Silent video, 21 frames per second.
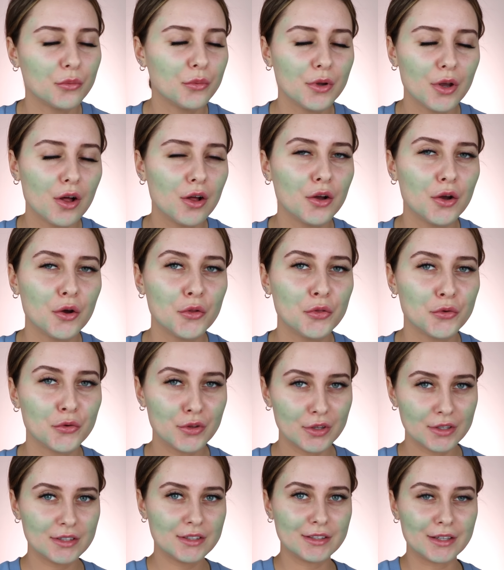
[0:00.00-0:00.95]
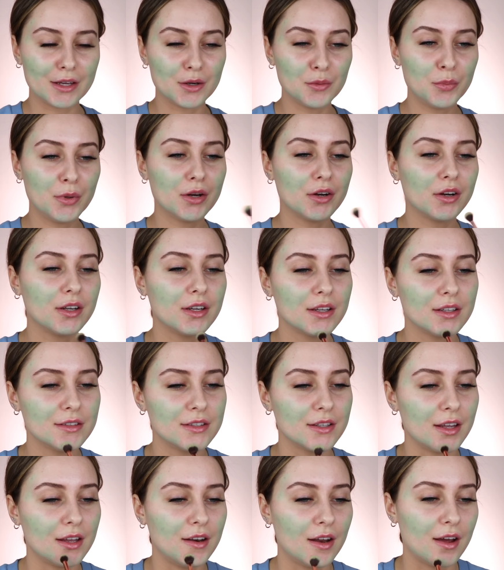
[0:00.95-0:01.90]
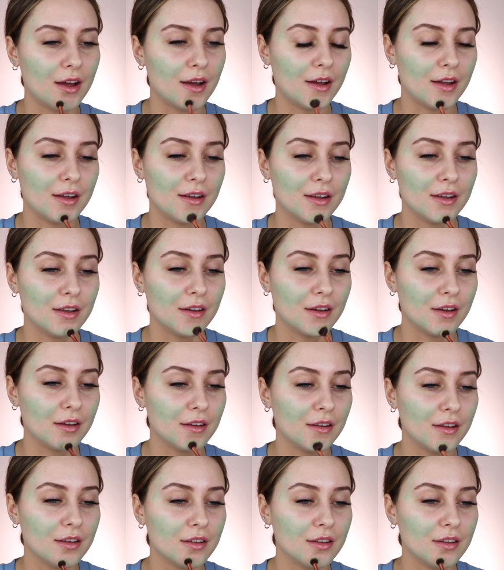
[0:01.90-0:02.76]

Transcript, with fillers: We all go through these skin periods, and I,